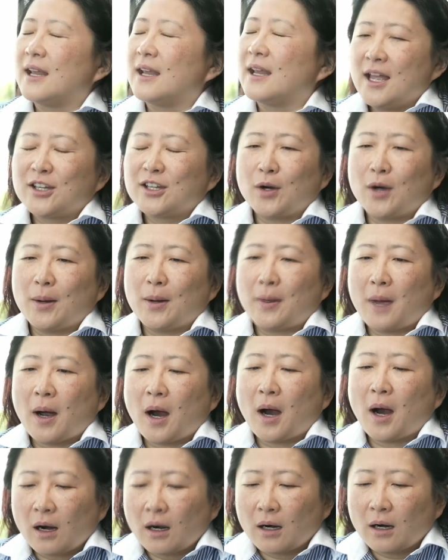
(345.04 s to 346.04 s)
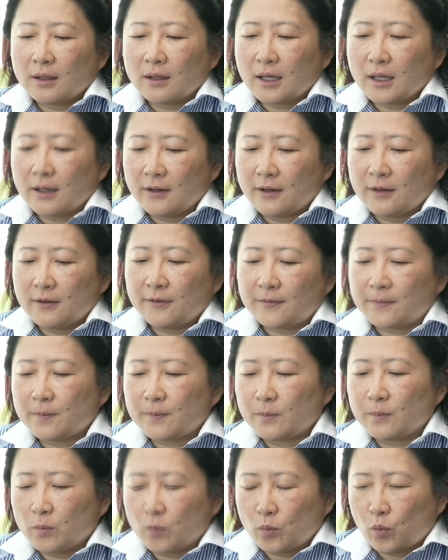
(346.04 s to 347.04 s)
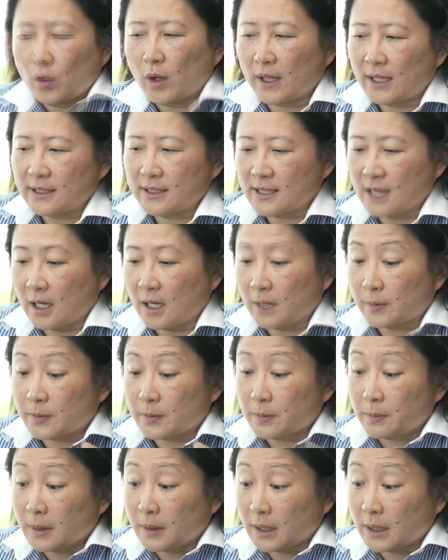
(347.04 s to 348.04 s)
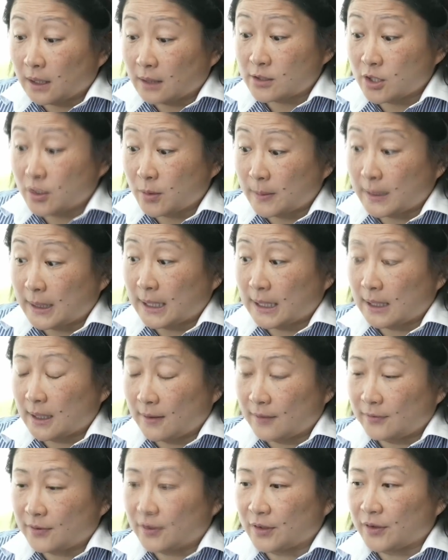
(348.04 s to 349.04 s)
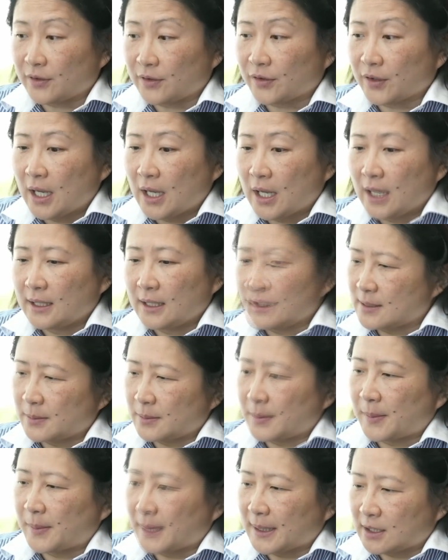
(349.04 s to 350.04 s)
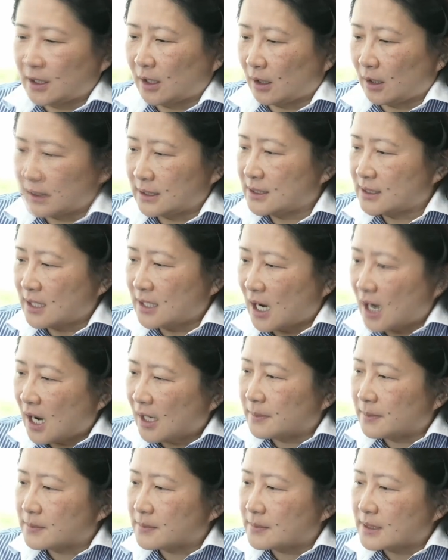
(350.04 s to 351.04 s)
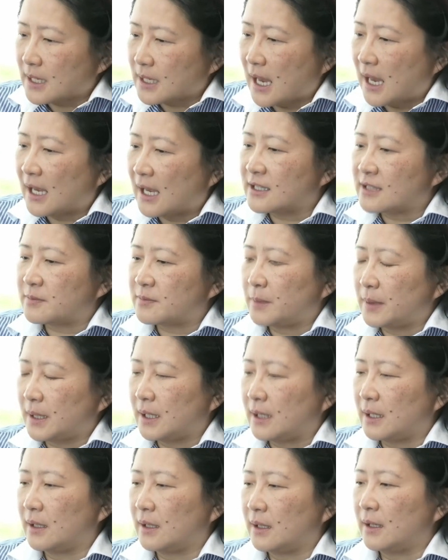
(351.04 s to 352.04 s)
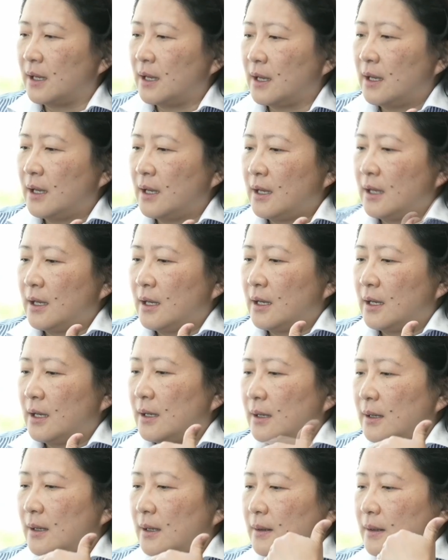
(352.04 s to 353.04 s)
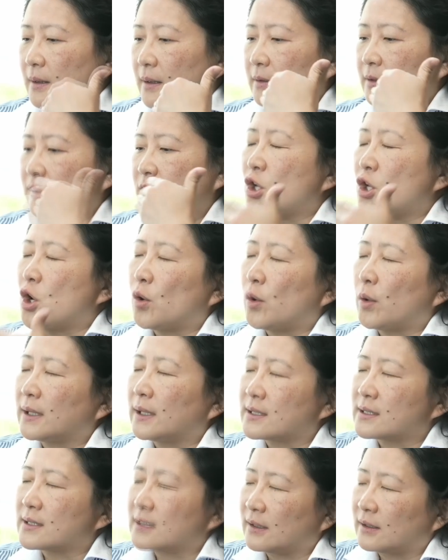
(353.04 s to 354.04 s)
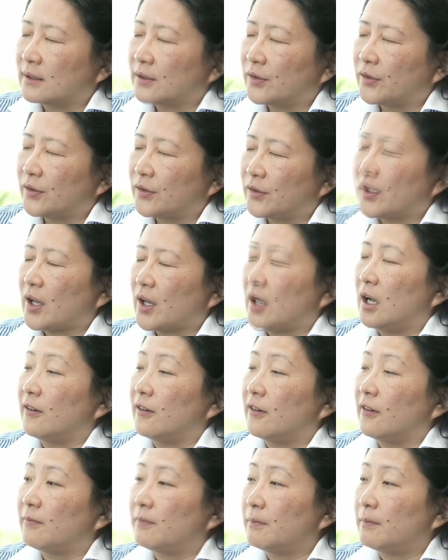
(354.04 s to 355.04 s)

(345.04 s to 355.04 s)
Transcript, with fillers: you know, a part of what has helped me on so many levels in some of my darkest times has been knowing the skills of